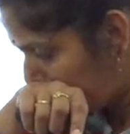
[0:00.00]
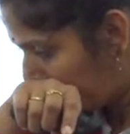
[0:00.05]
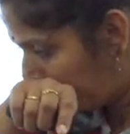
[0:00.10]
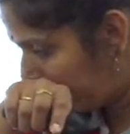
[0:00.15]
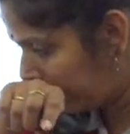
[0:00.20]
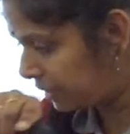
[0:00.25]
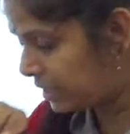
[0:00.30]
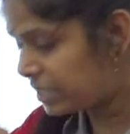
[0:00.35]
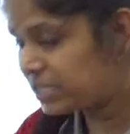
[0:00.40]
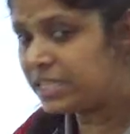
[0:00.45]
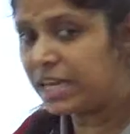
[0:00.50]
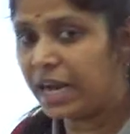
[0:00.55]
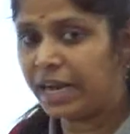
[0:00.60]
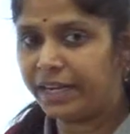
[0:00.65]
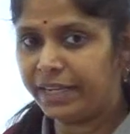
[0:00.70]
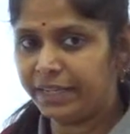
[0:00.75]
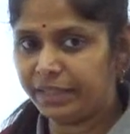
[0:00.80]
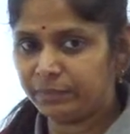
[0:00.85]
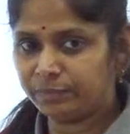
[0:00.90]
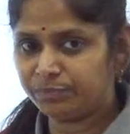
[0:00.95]
In the
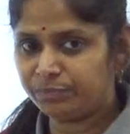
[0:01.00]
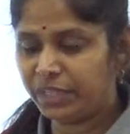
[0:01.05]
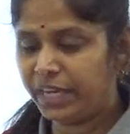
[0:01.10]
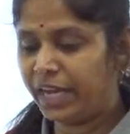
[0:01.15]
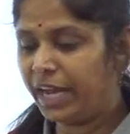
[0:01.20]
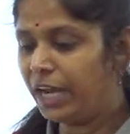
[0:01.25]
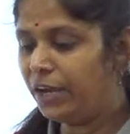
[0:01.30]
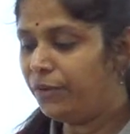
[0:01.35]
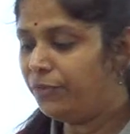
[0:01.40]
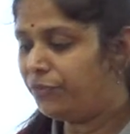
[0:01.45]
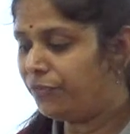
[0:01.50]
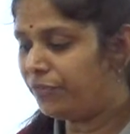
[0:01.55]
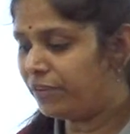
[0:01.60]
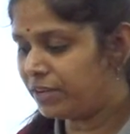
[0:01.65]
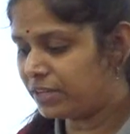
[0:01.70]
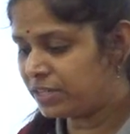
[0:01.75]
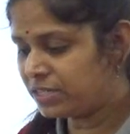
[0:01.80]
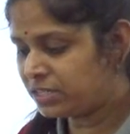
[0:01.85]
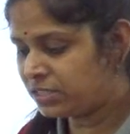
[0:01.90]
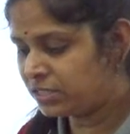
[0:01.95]
starting, at
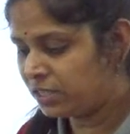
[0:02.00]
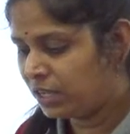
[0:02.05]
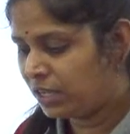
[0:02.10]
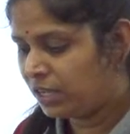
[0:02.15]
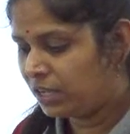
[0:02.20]
first